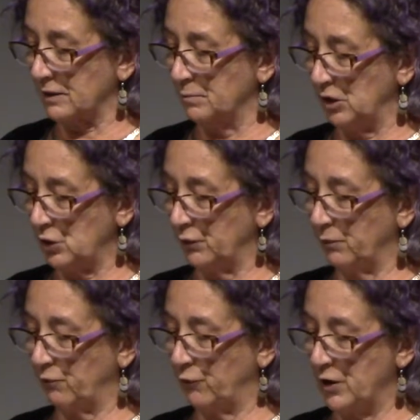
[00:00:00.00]
much
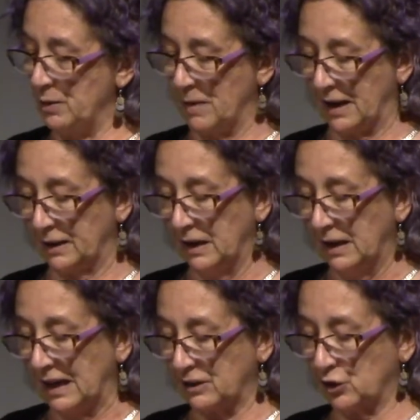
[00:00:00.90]
from free men
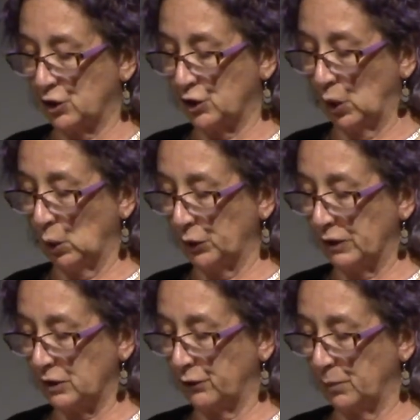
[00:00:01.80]
as the soul
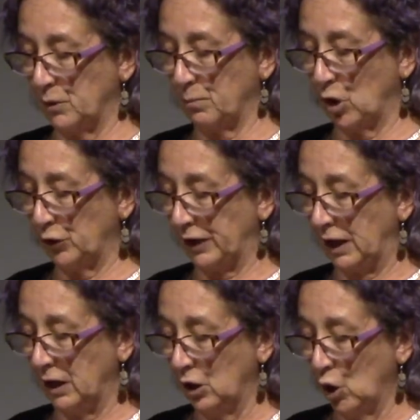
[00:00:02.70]
does from the body,
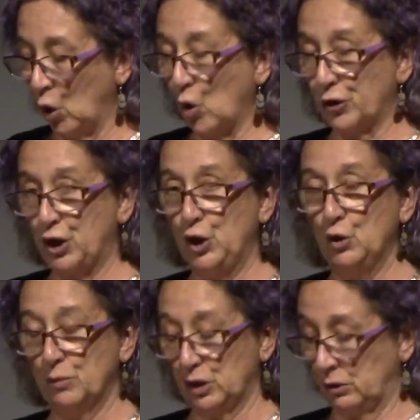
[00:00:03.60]
or a
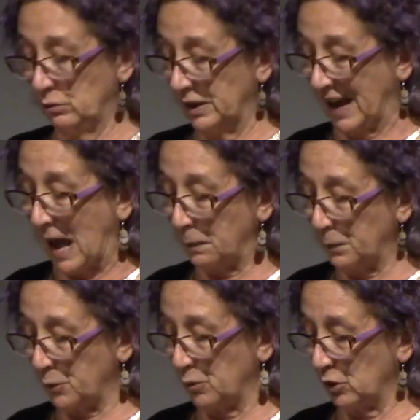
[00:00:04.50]
human, an
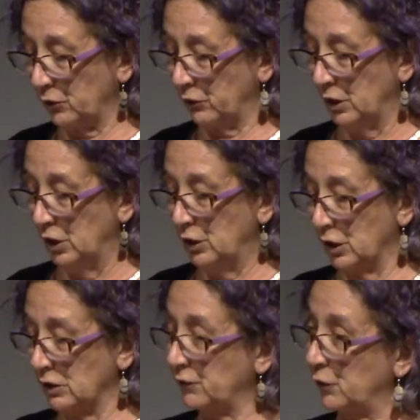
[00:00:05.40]
anthropos,
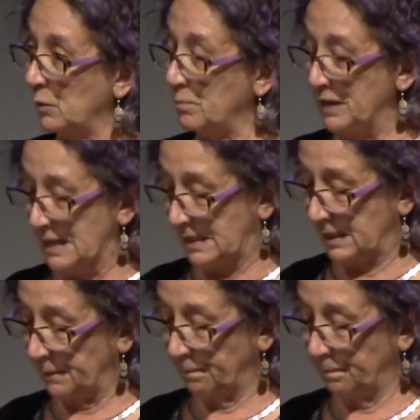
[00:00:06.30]
does from a beast.
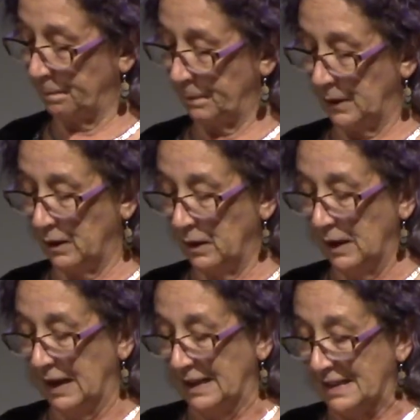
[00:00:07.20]

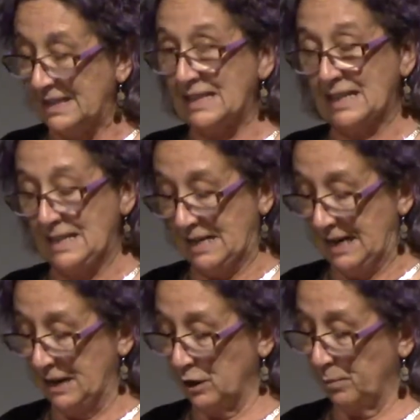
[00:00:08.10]
This is
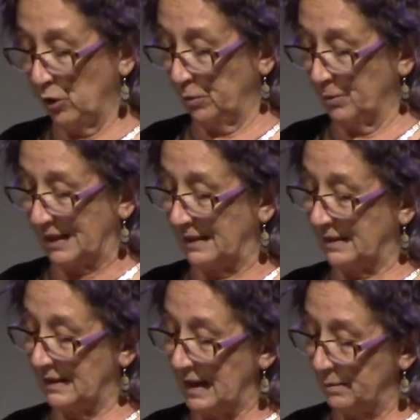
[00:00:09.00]
indeed a problematic
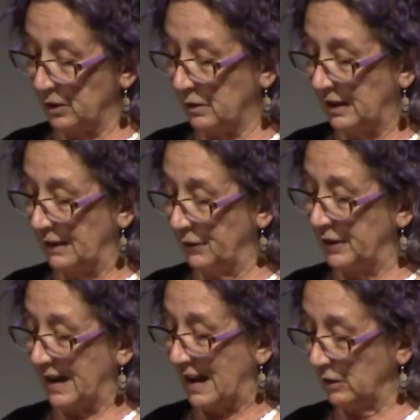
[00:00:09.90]
statement, given
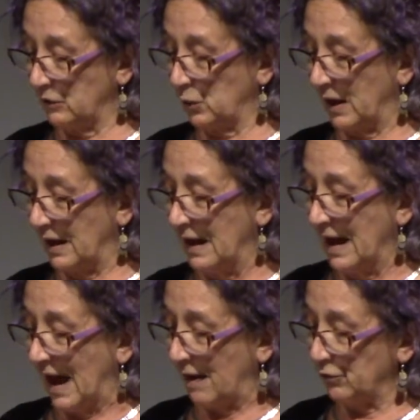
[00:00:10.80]
that elsewhere
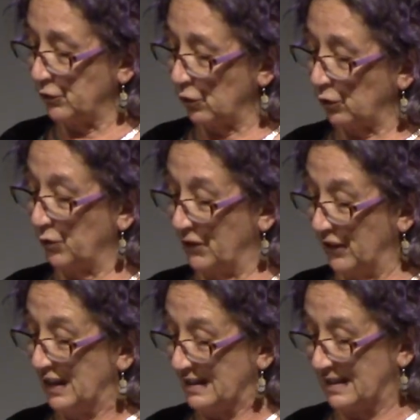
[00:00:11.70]
Aristotle
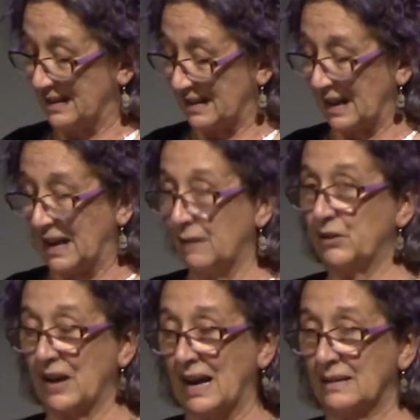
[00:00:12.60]
refers to slaves
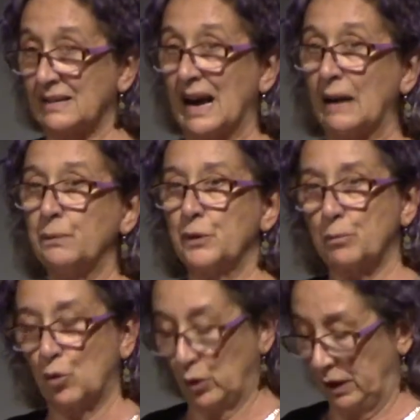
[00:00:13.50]
as
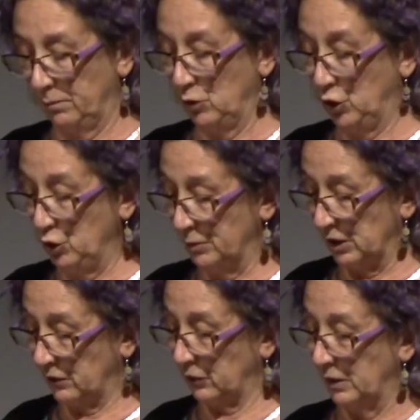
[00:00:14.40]
anthropos,
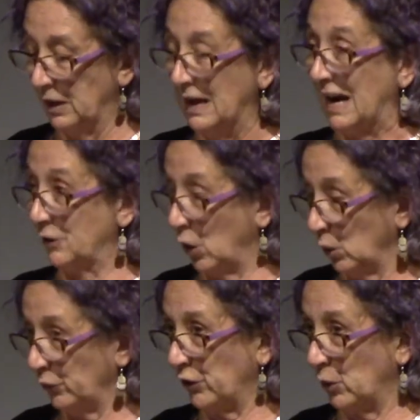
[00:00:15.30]
humans, and
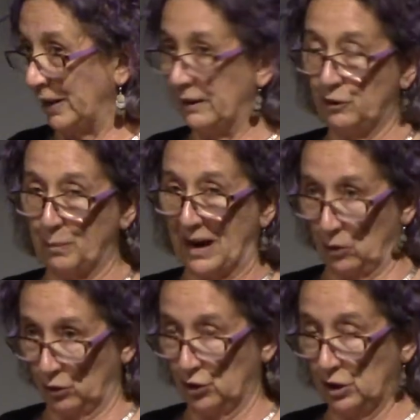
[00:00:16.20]
also in his
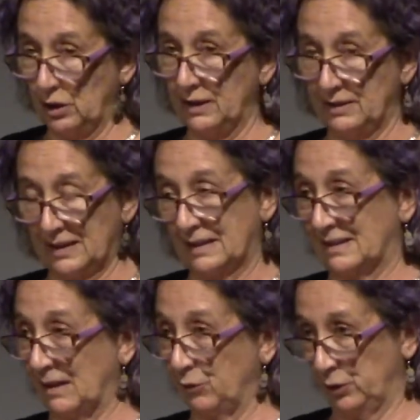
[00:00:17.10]
biology he says
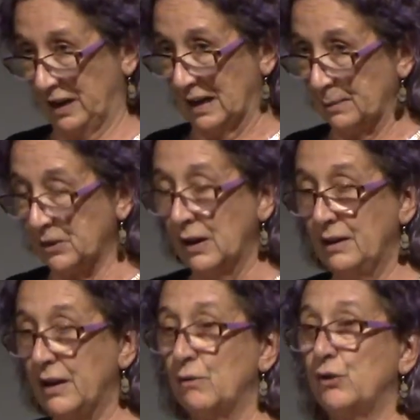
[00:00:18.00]
several times
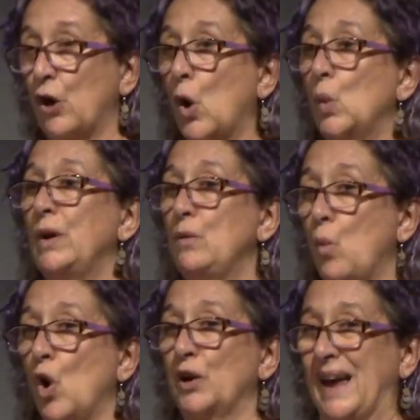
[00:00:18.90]
there is only
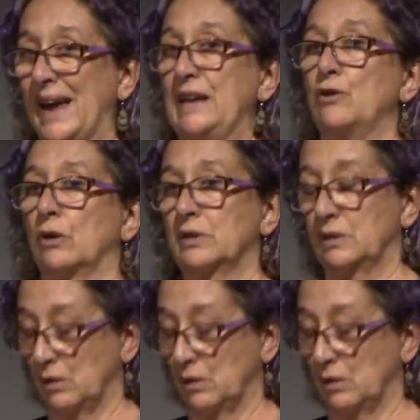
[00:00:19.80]
one eidos,